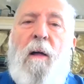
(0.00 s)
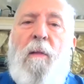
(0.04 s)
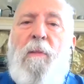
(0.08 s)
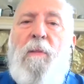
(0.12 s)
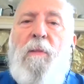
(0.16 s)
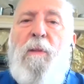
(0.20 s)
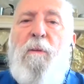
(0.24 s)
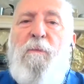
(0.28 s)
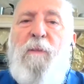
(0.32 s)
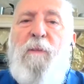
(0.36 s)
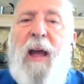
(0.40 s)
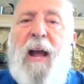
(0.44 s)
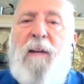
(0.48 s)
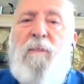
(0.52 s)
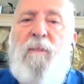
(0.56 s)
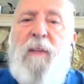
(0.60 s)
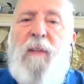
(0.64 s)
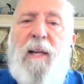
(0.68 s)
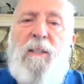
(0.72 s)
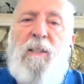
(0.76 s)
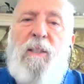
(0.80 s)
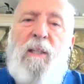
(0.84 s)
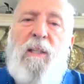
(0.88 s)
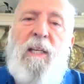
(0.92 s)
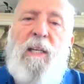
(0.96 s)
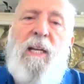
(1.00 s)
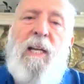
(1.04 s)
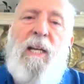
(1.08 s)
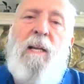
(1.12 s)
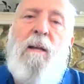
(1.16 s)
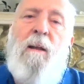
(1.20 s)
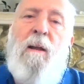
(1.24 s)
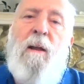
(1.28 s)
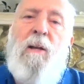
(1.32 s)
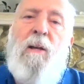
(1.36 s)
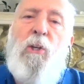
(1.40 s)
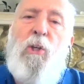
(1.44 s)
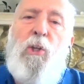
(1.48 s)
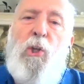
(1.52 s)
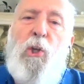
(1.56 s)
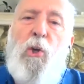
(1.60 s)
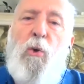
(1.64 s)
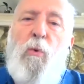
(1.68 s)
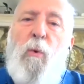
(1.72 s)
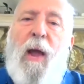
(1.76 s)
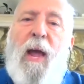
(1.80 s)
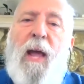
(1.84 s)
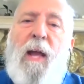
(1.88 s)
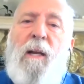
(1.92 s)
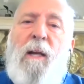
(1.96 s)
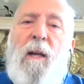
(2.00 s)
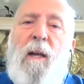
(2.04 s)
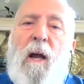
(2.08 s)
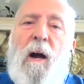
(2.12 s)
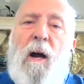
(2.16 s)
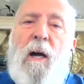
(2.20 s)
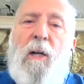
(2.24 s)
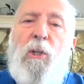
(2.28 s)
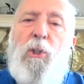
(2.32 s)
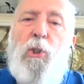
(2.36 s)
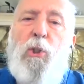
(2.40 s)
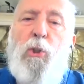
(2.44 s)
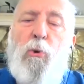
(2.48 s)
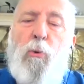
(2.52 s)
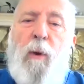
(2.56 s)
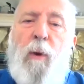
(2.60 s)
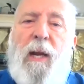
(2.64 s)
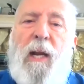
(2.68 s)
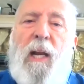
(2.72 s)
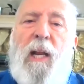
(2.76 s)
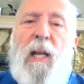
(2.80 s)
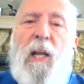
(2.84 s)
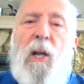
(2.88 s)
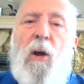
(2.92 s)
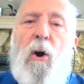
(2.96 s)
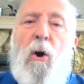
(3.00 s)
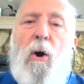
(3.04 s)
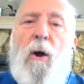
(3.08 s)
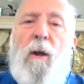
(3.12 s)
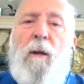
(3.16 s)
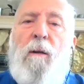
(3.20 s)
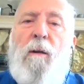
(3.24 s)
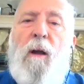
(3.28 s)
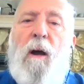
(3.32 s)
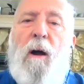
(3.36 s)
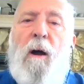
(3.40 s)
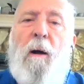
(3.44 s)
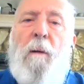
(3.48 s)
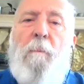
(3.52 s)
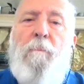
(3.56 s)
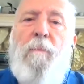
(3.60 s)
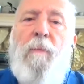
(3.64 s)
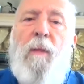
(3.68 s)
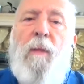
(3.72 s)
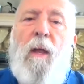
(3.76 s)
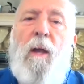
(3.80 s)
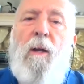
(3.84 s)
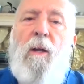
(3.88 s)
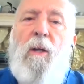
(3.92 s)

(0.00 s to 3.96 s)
the fact that the UN treaty on